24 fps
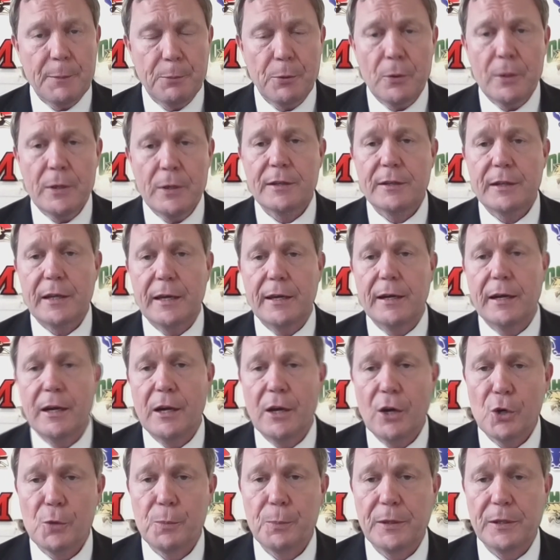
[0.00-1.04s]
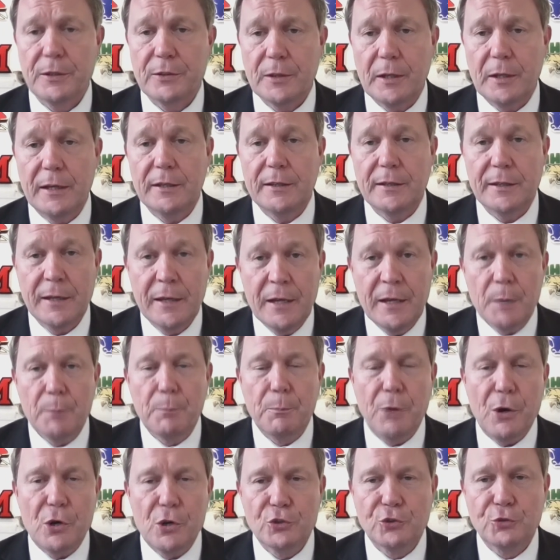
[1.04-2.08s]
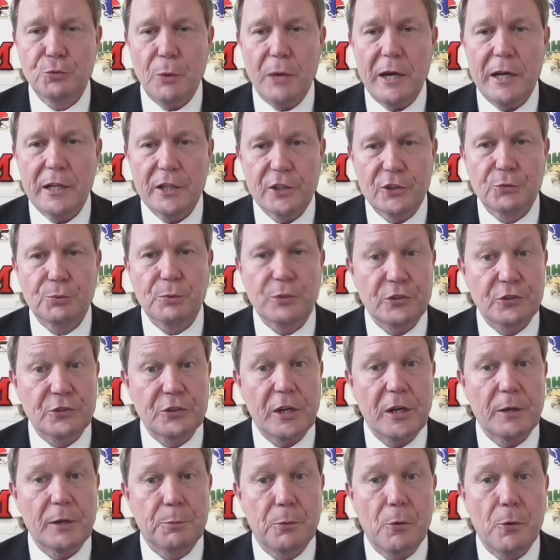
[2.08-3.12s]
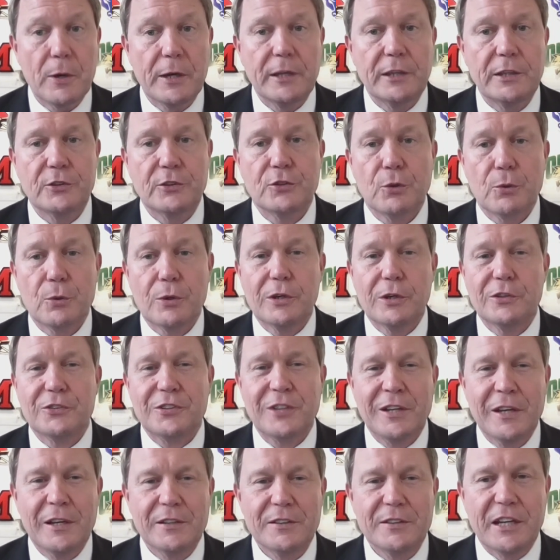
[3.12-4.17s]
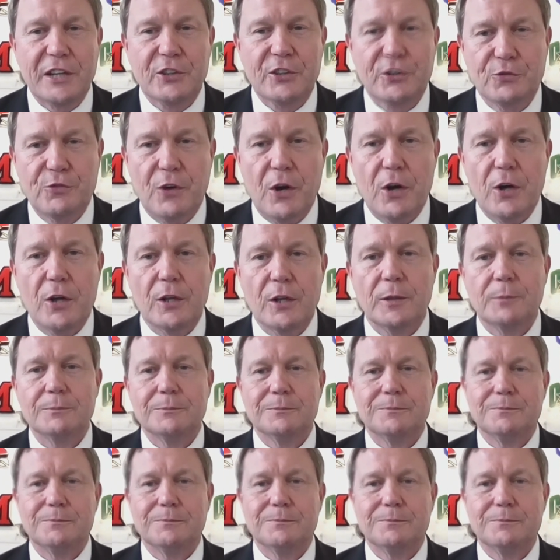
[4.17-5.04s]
point, and I hope it bodes well as we start pointing towards next fall.